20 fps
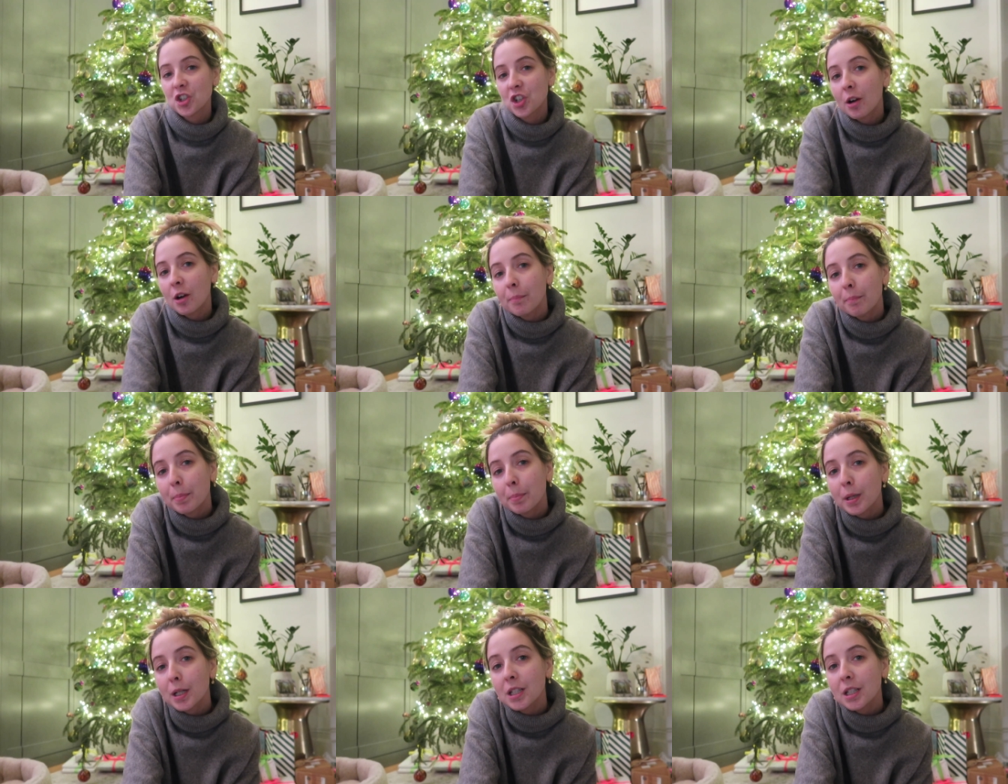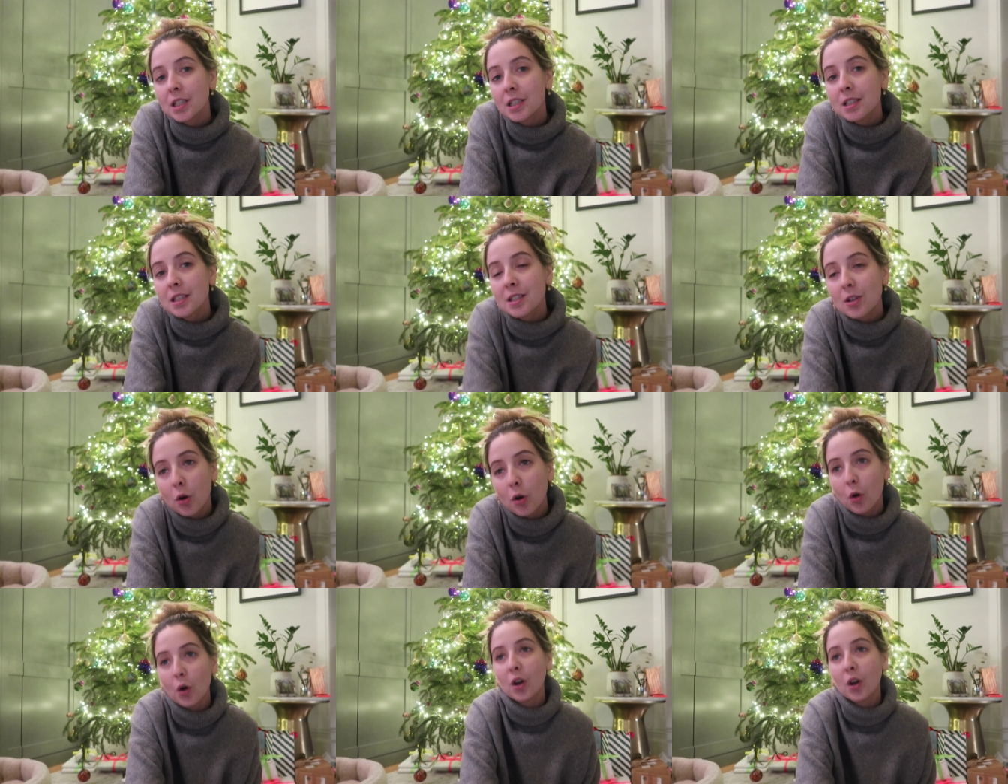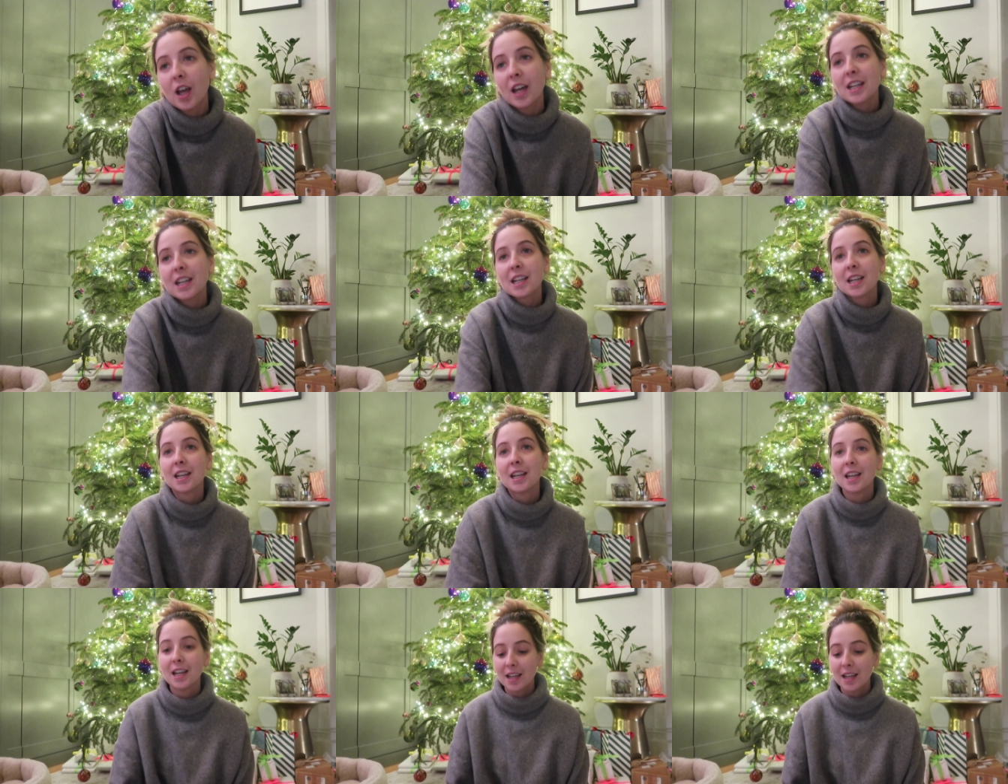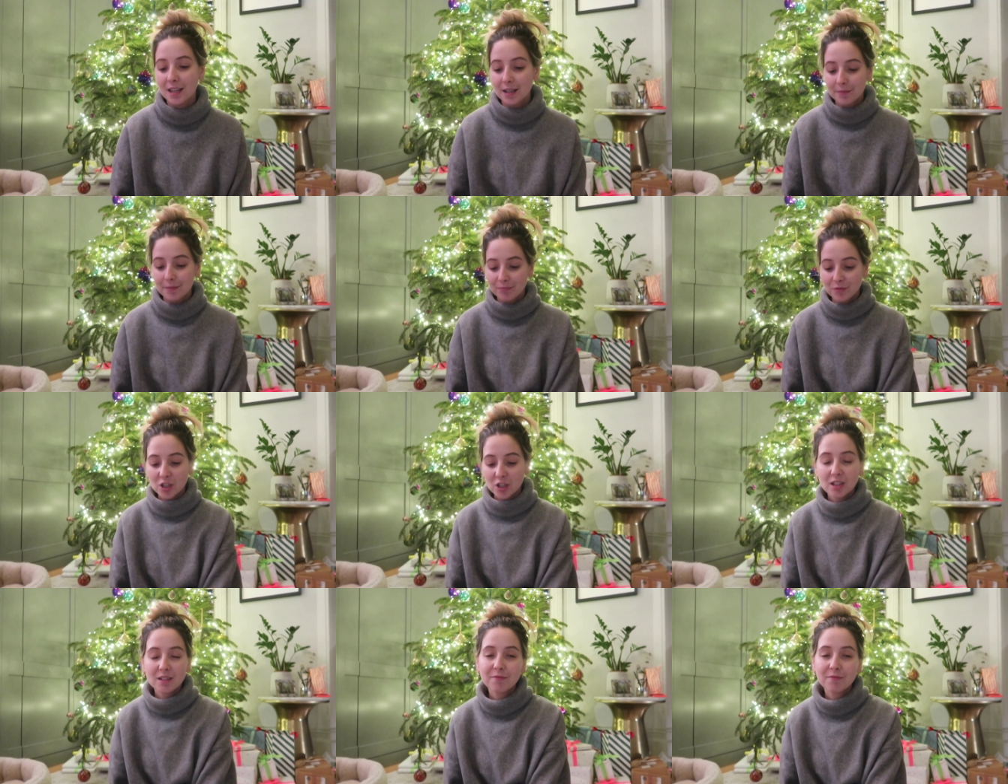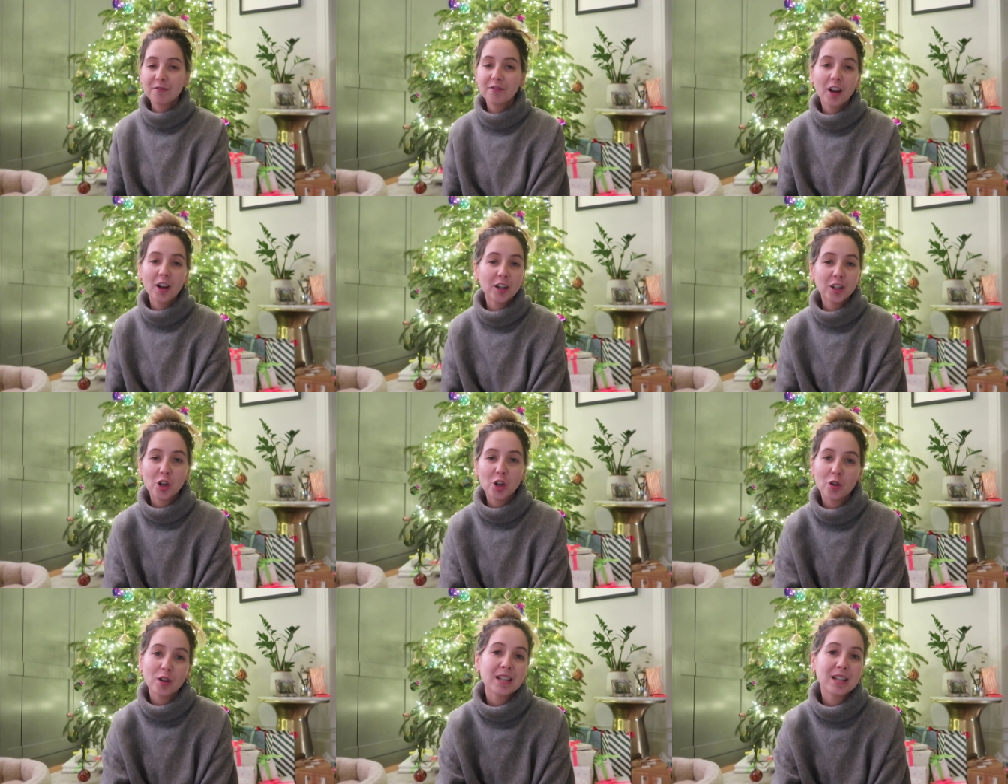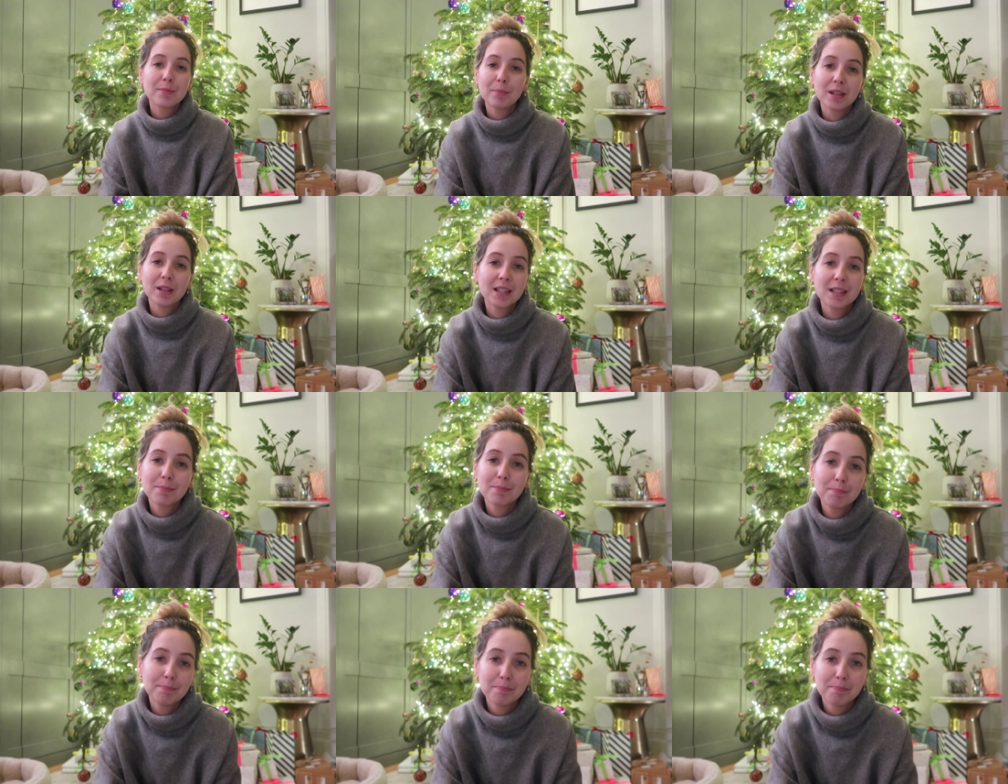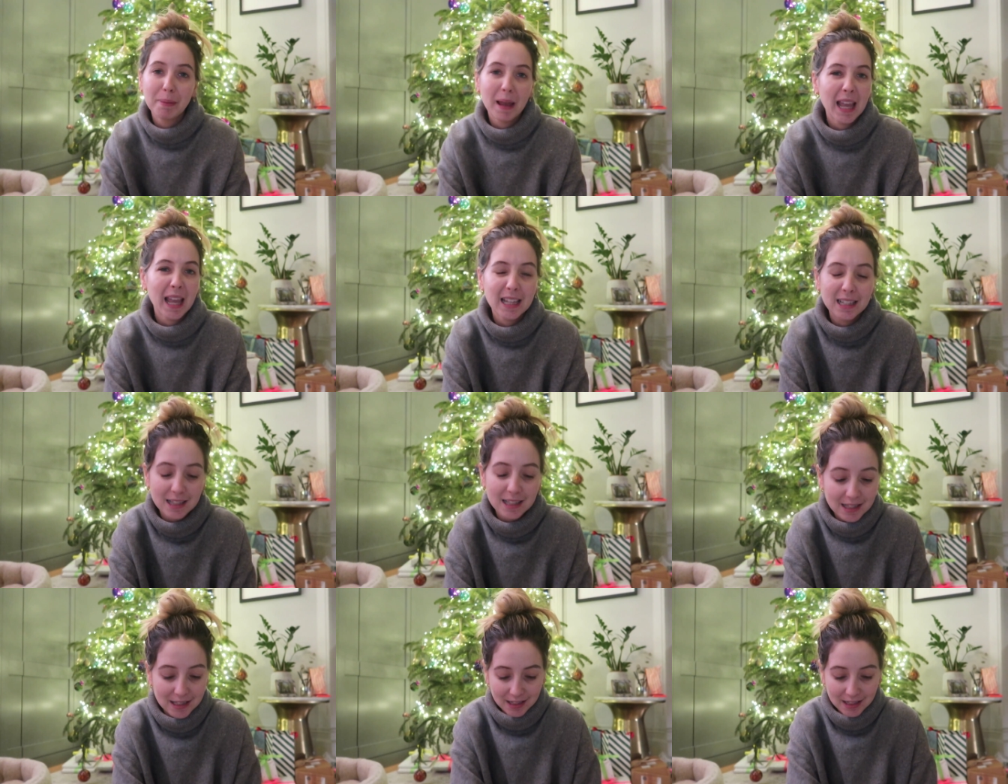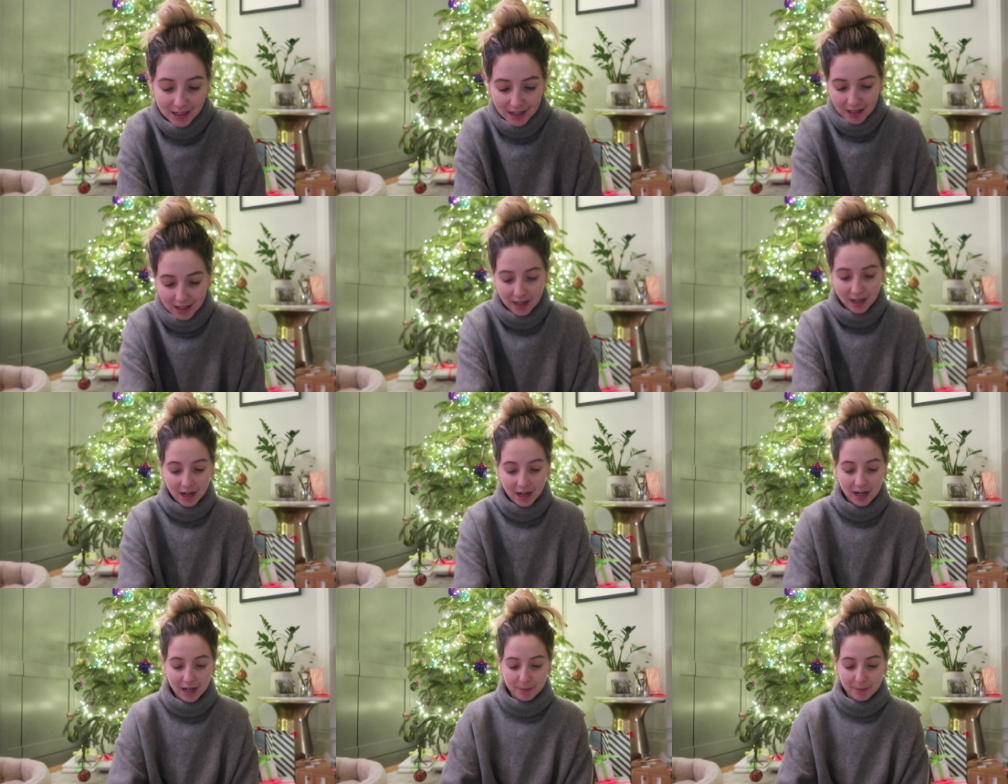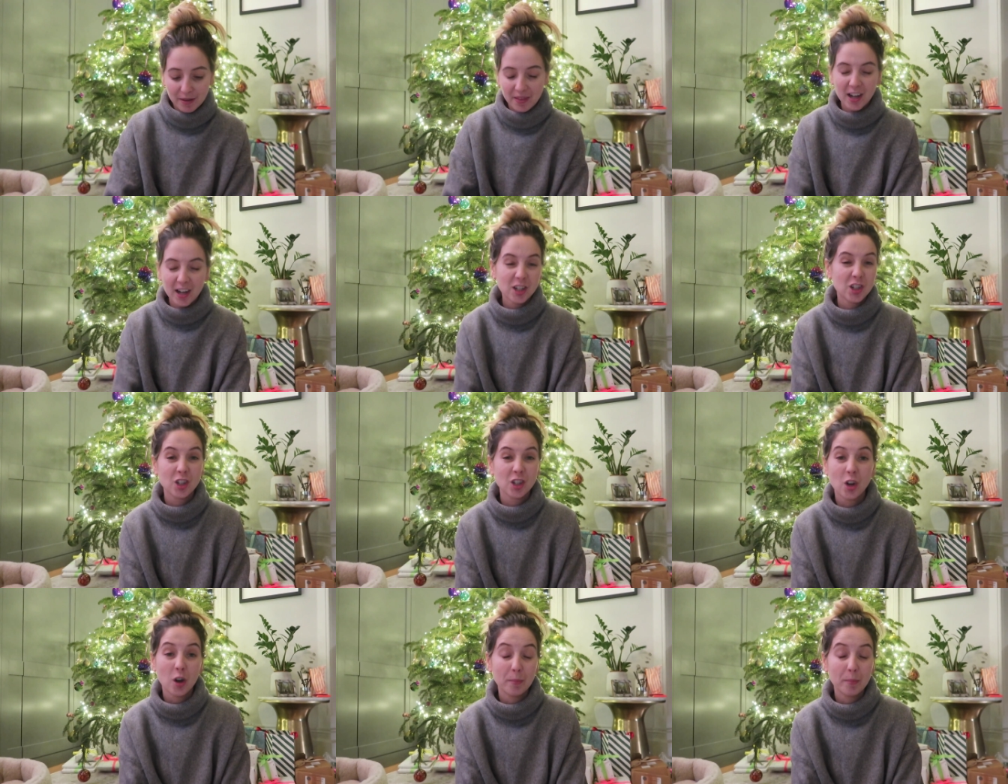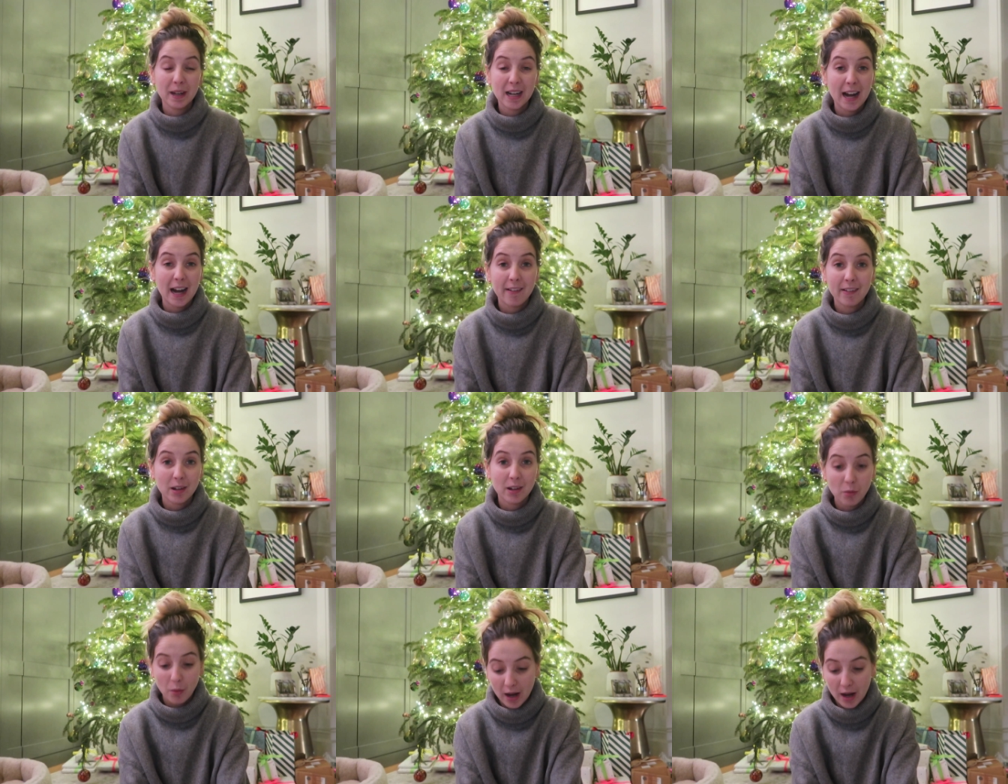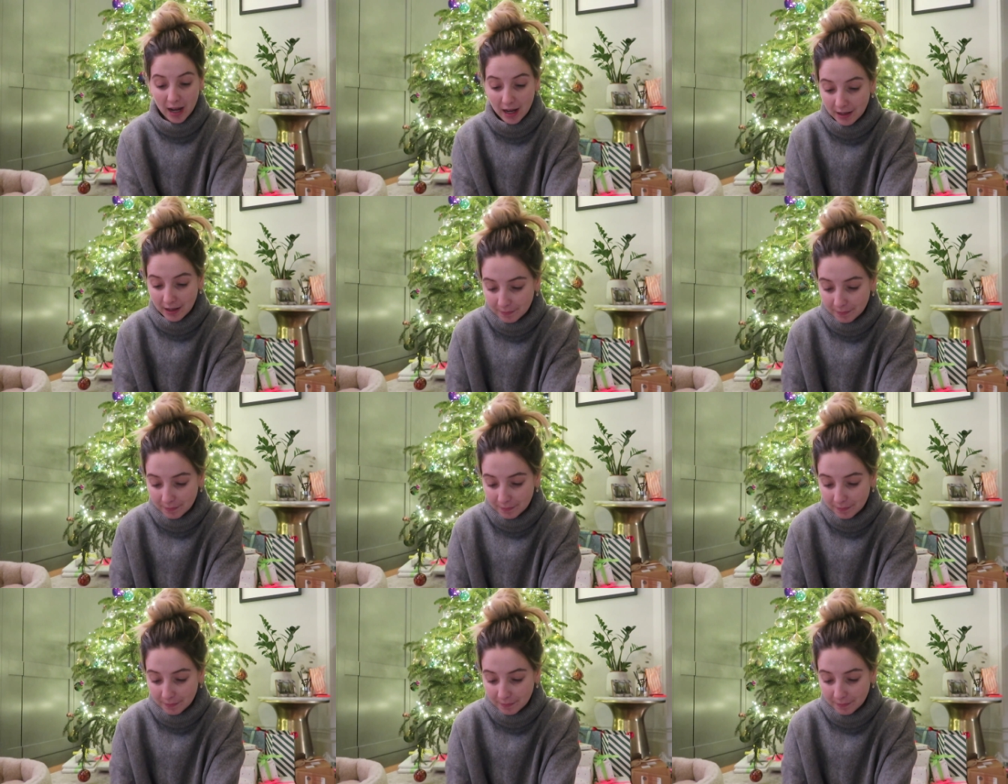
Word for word: jumpers or like just fun Christmas bits. Um, and then I just got a bit carried away.